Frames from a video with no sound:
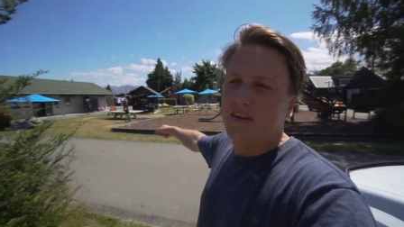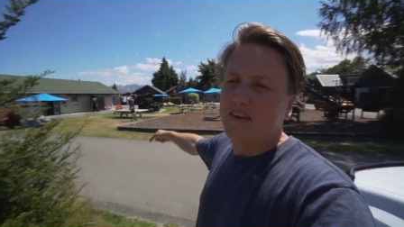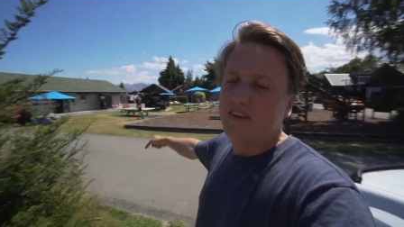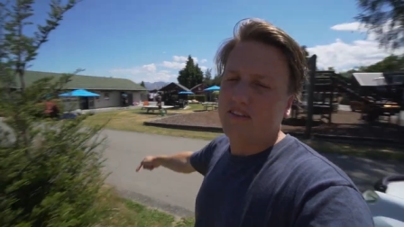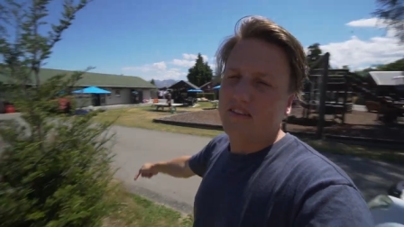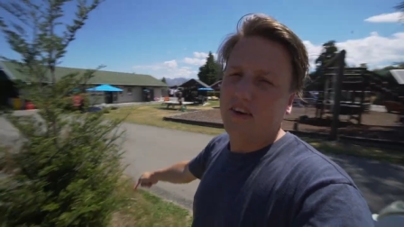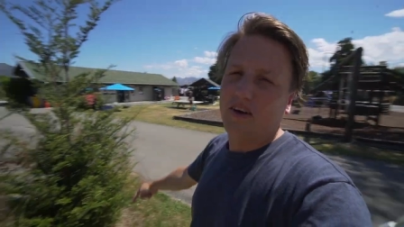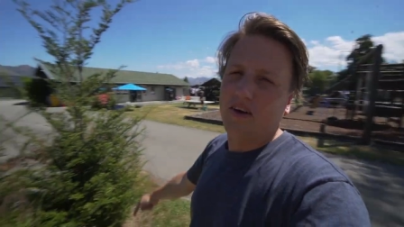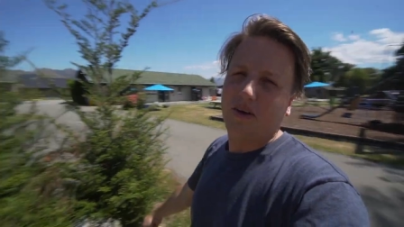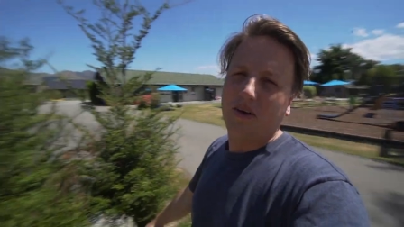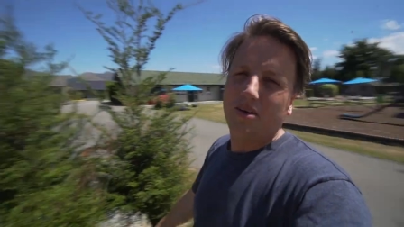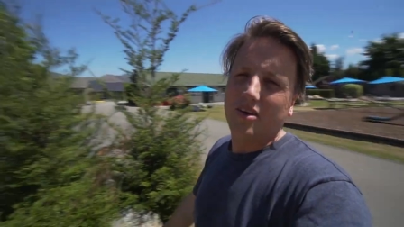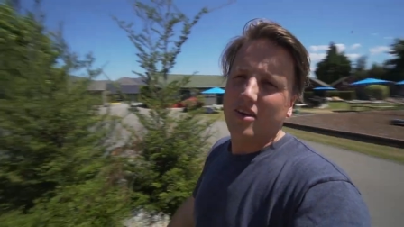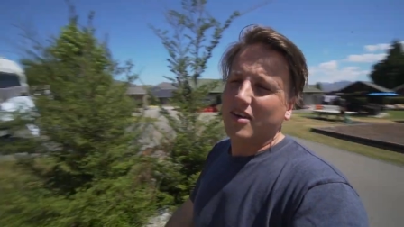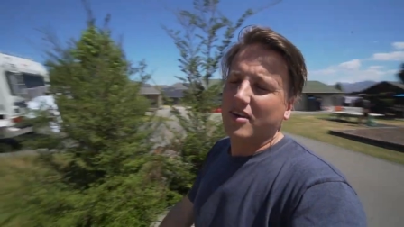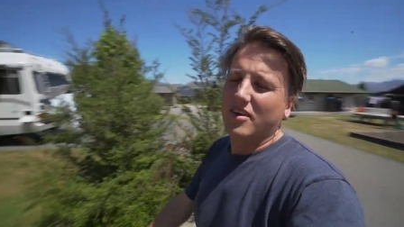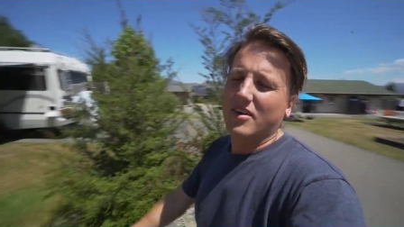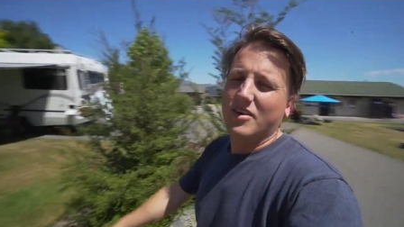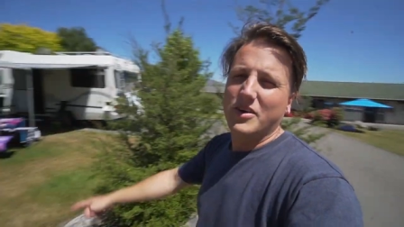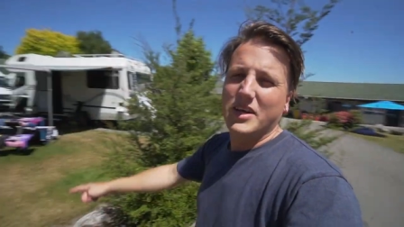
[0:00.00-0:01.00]
So
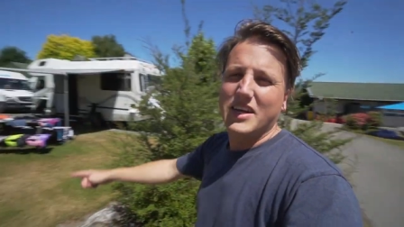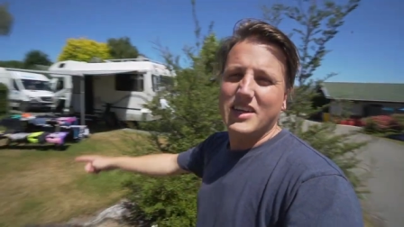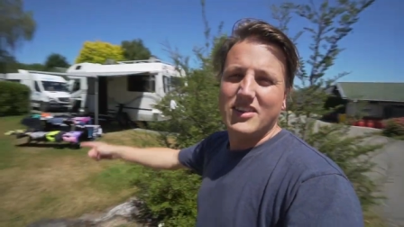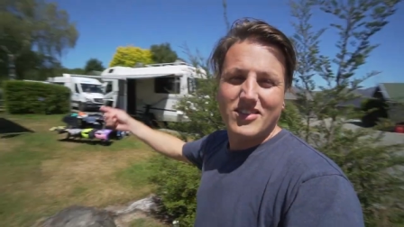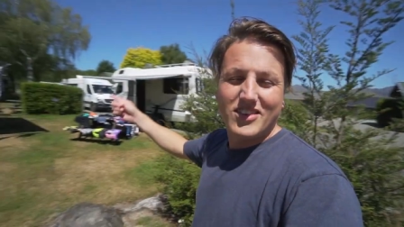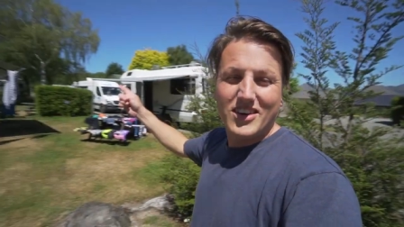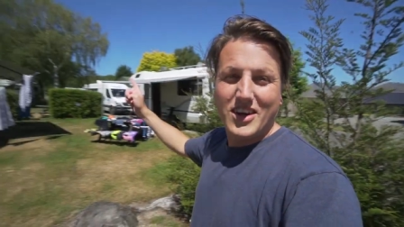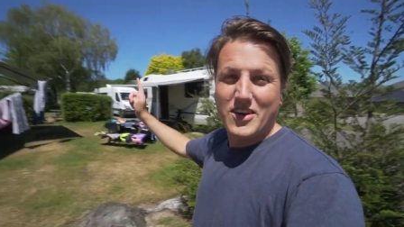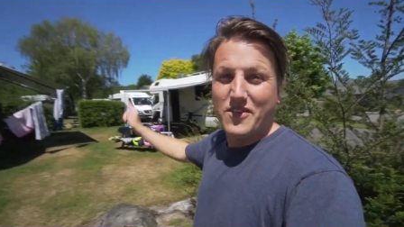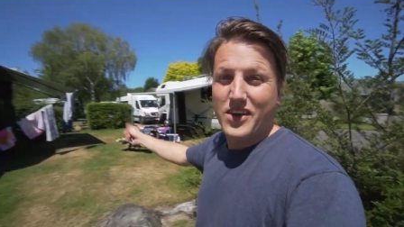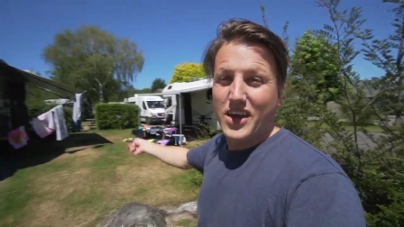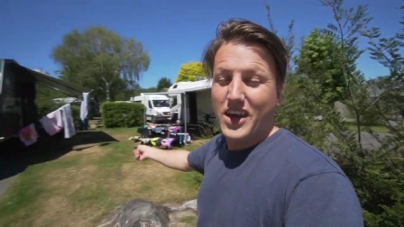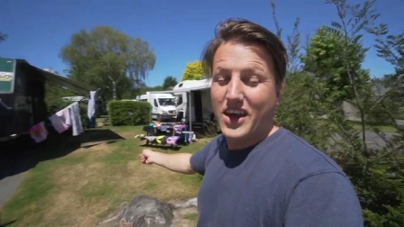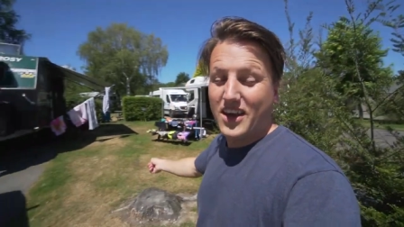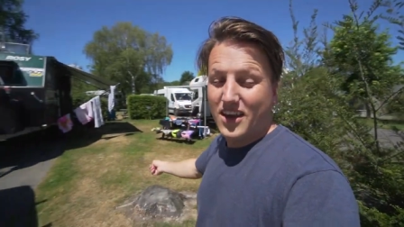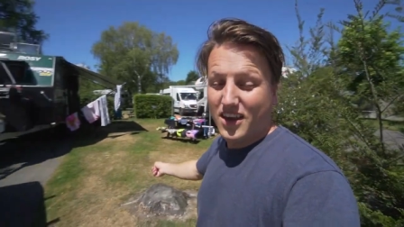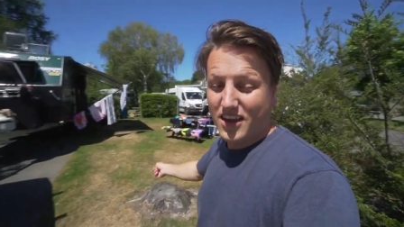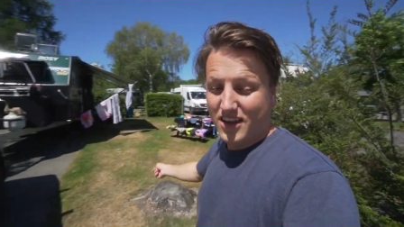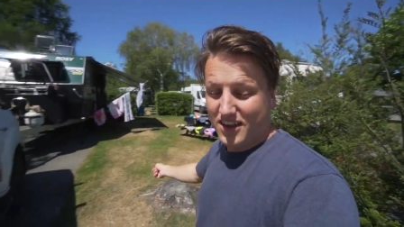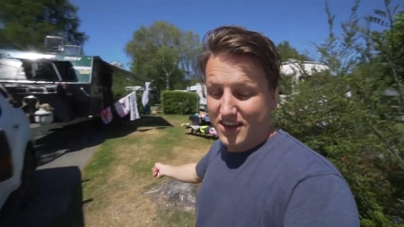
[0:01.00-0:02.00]
we can sit over
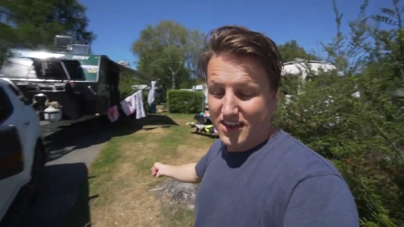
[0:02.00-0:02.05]
here,